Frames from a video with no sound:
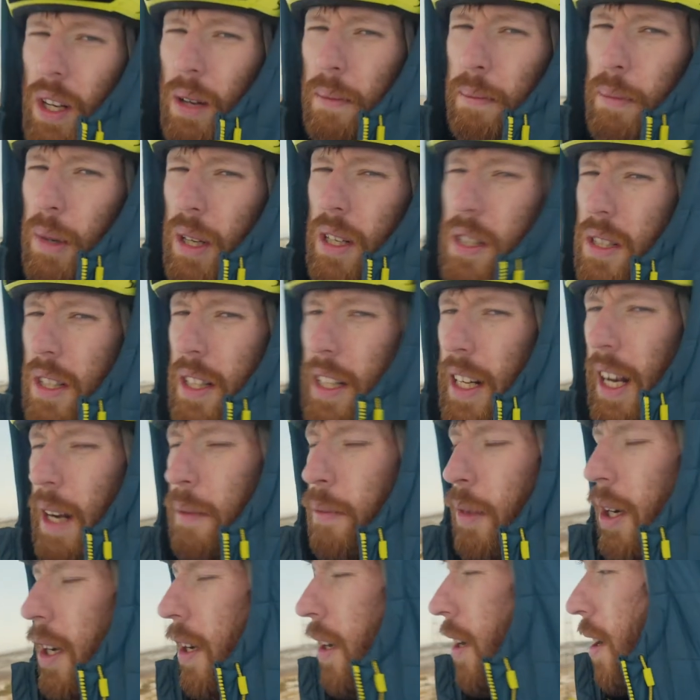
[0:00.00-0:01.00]
not bust the
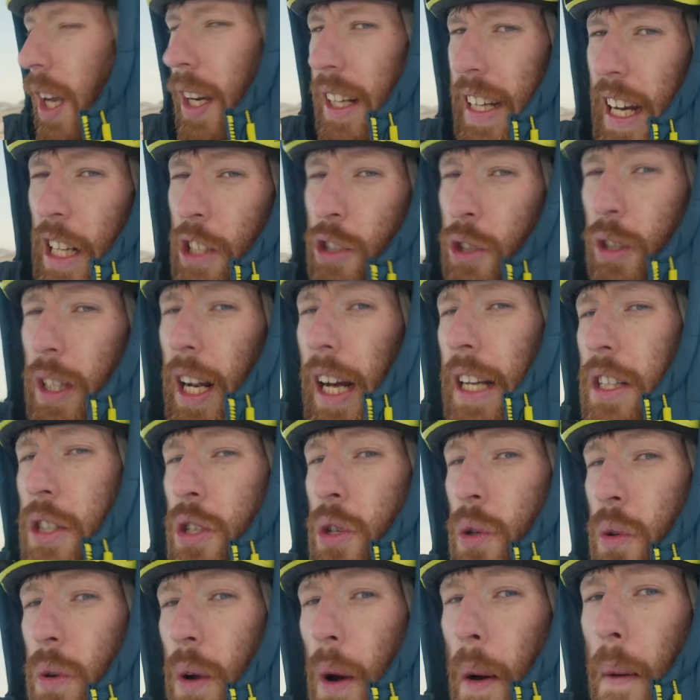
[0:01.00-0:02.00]
camera and catch you guys
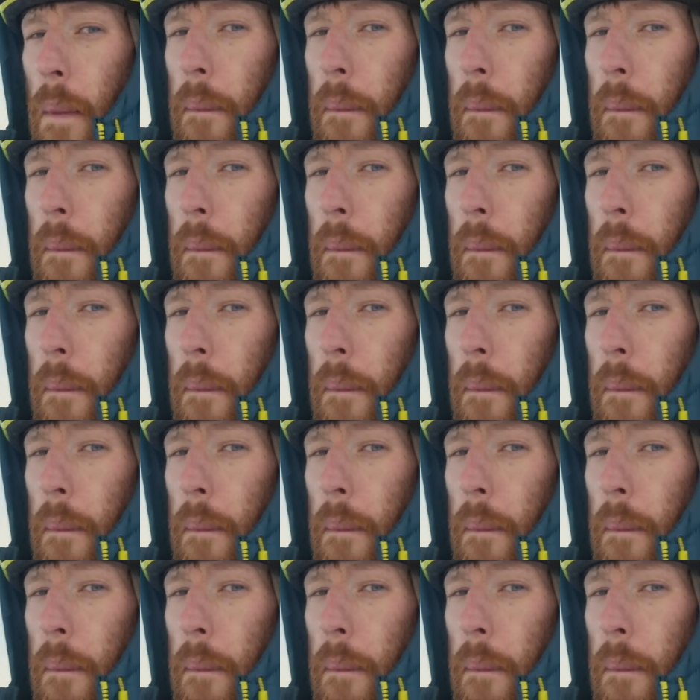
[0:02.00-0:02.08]
soon.